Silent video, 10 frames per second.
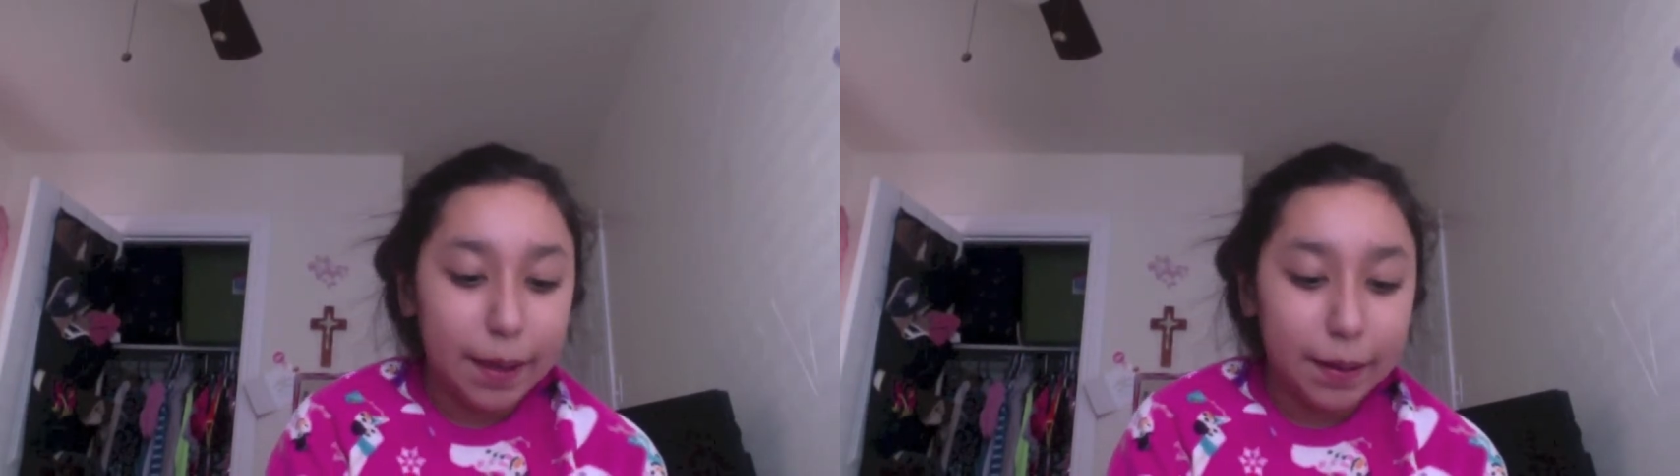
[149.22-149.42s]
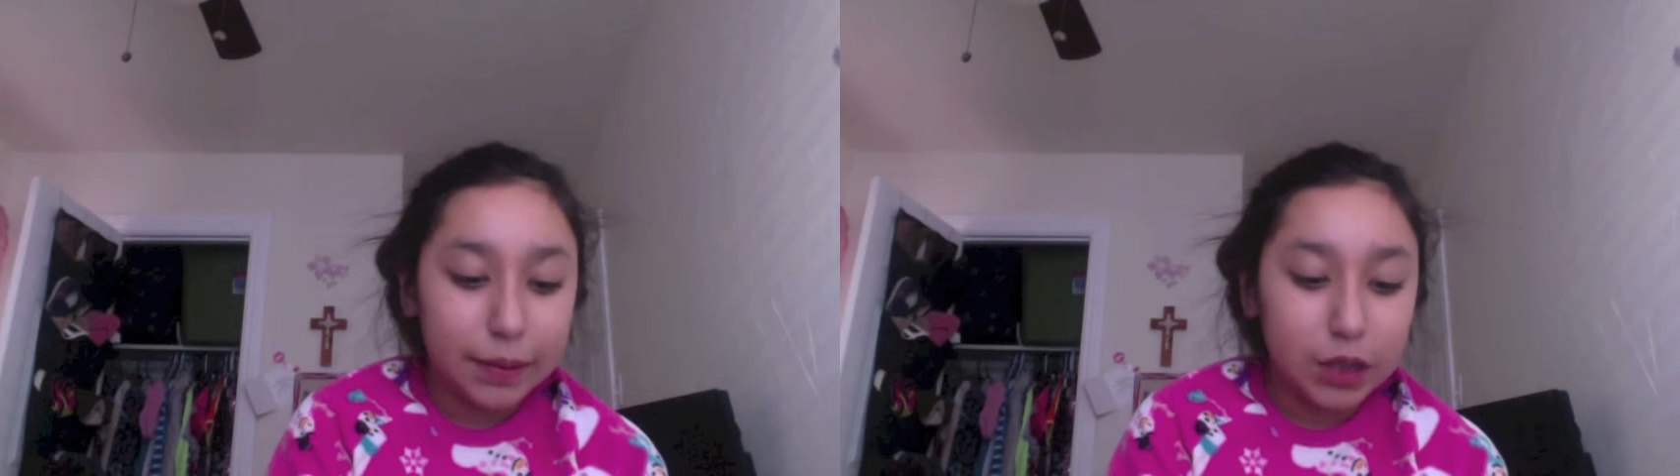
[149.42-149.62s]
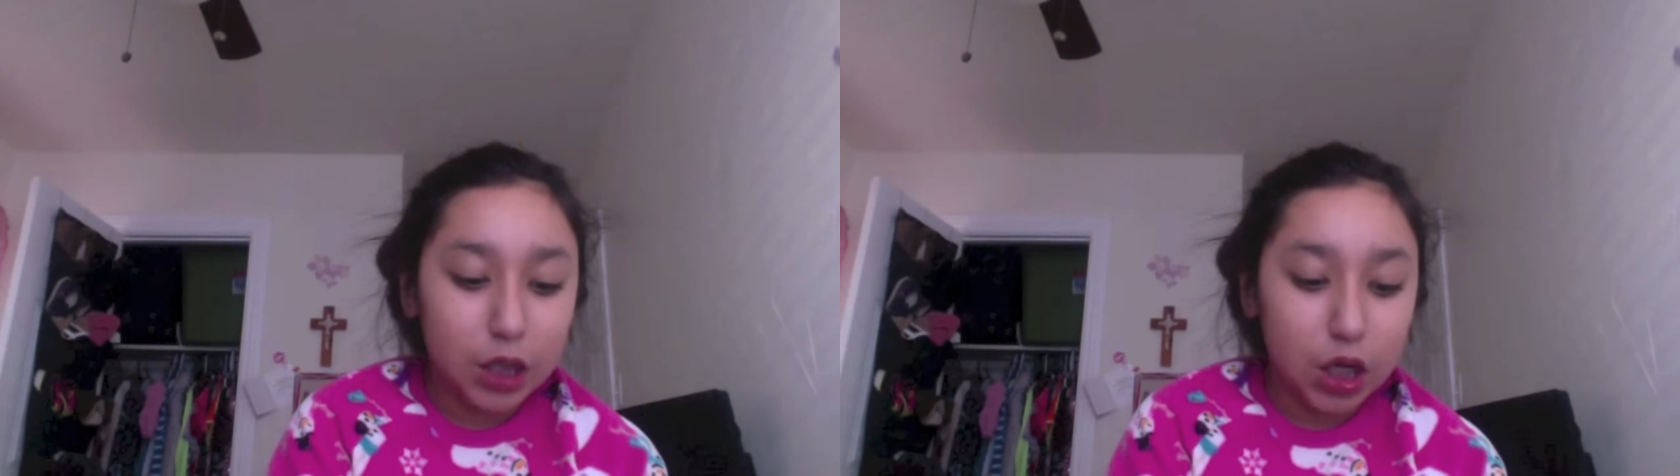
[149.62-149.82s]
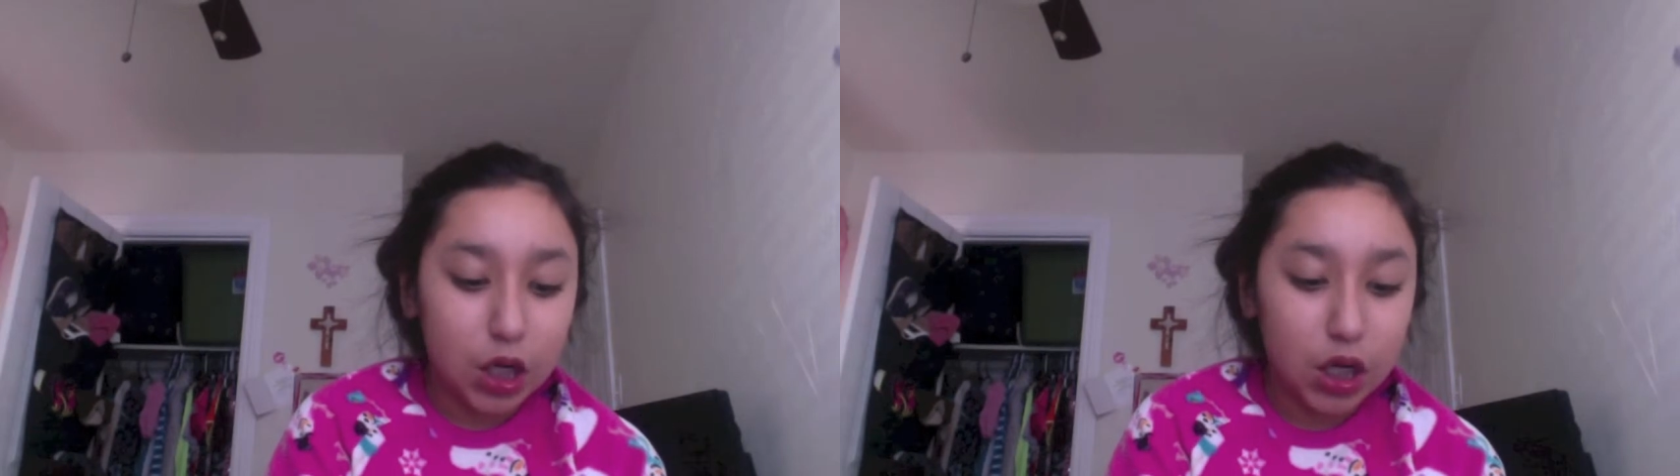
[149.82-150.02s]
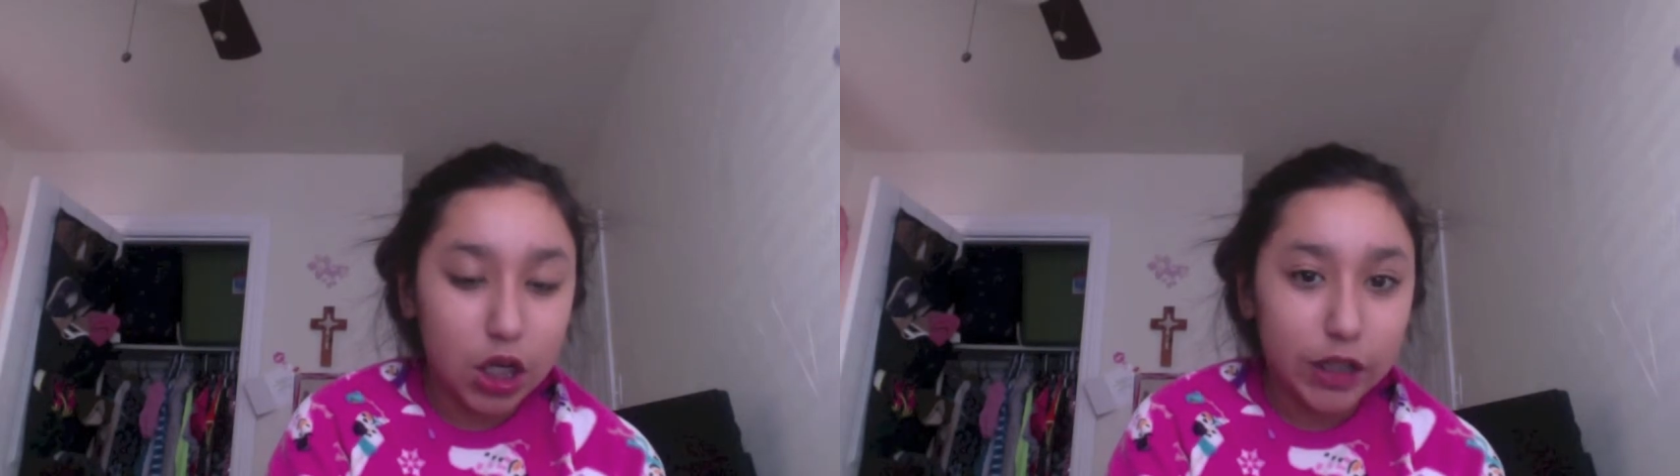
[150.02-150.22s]

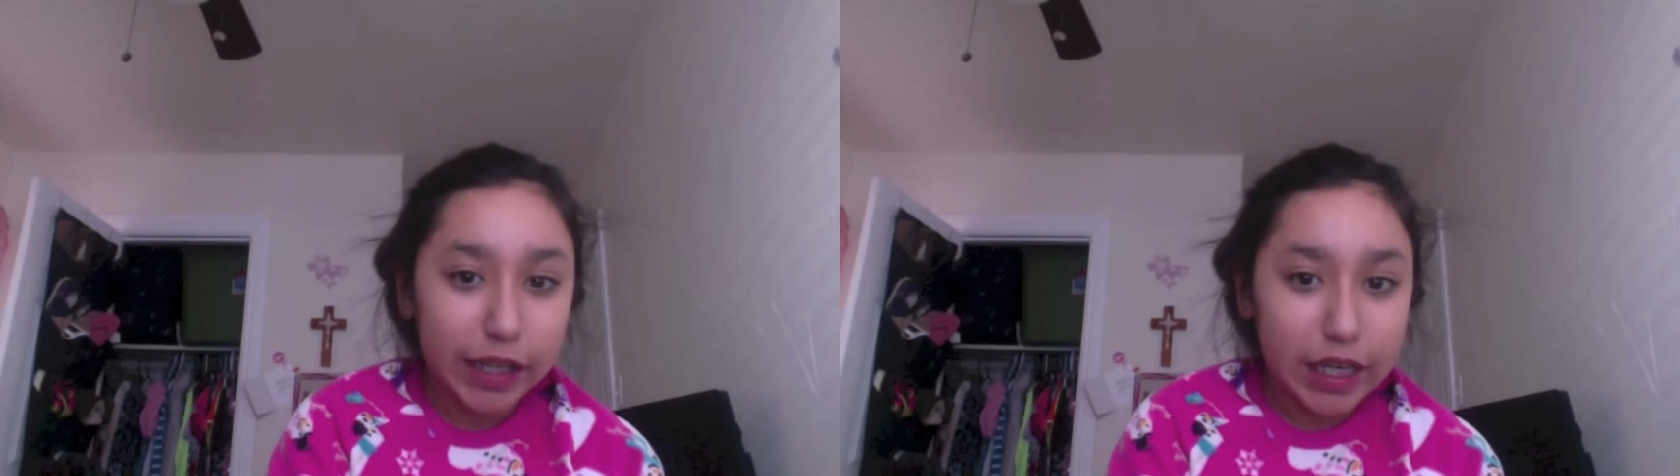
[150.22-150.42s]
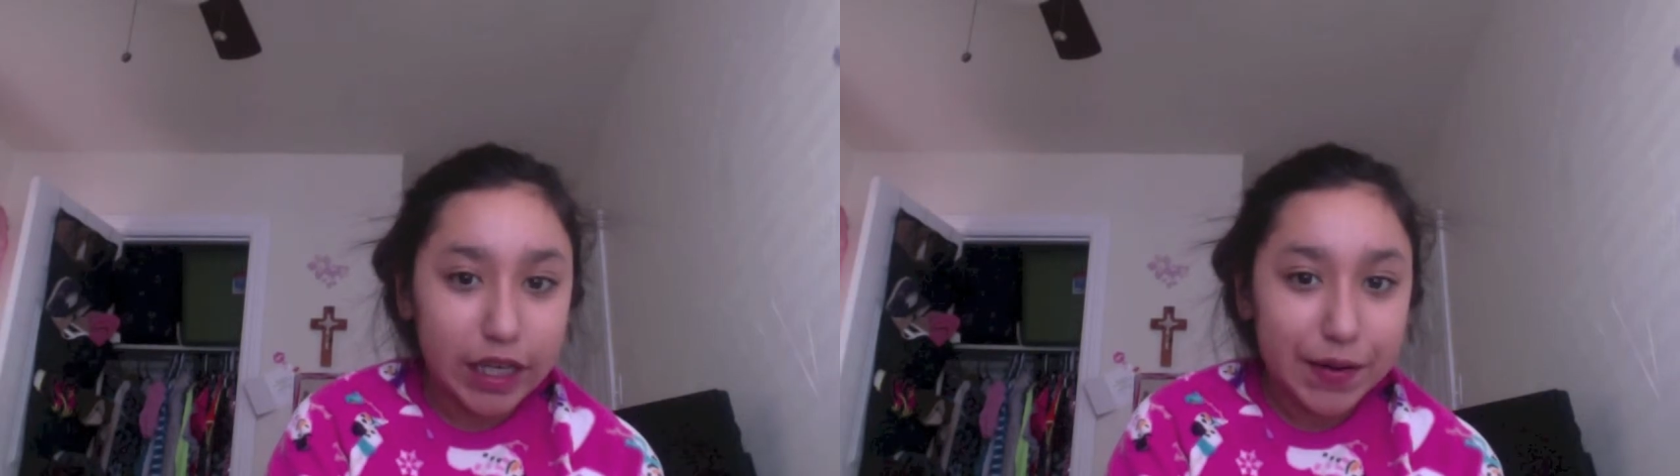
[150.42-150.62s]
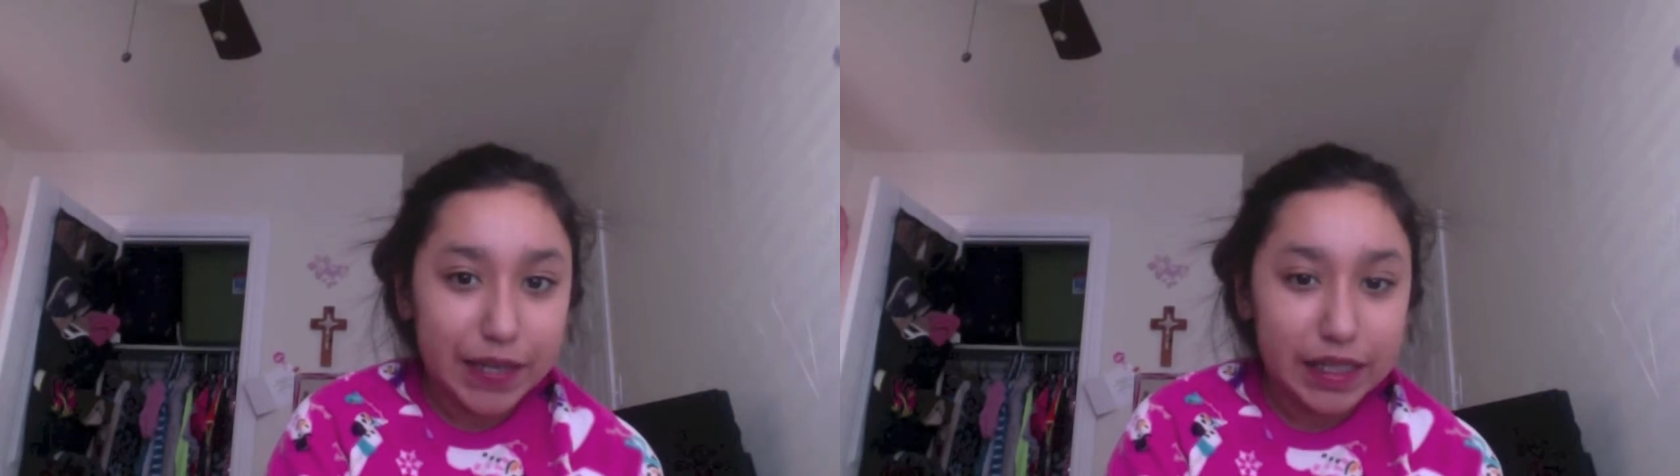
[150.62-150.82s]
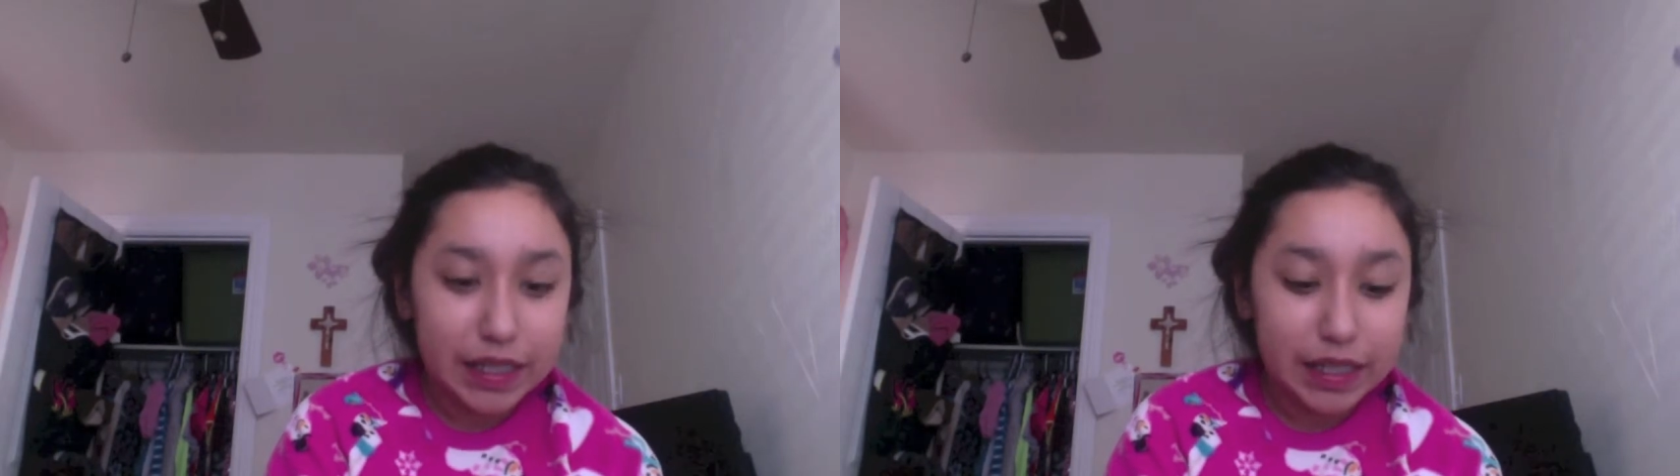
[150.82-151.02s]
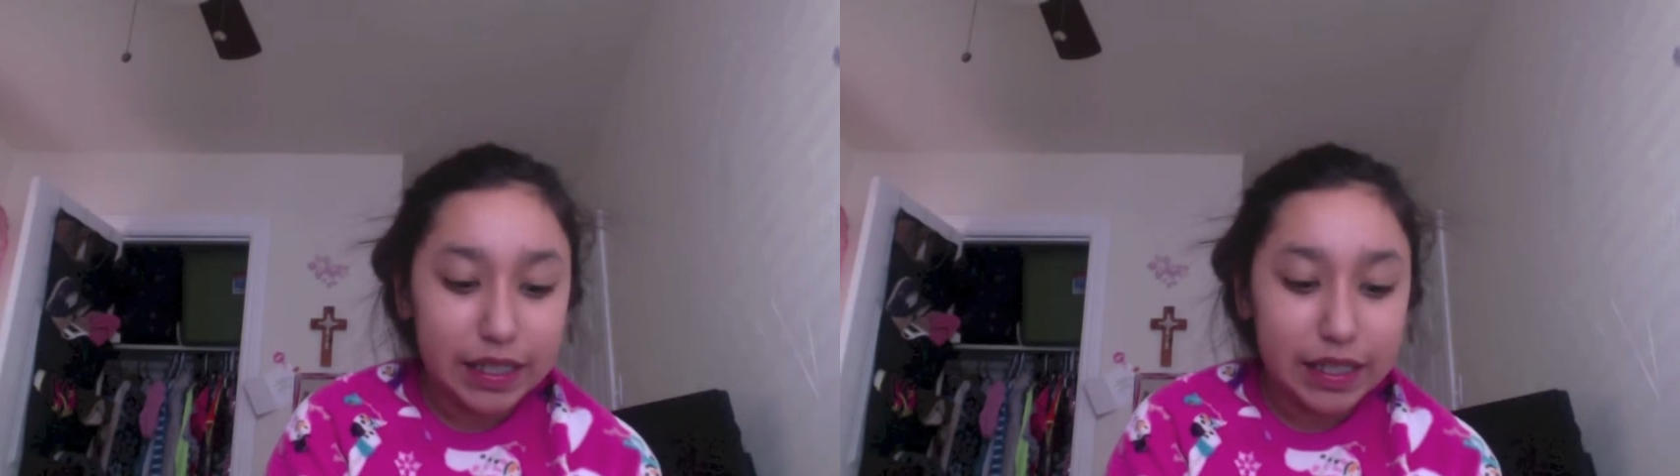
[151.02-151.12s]
So thank you, Auntie.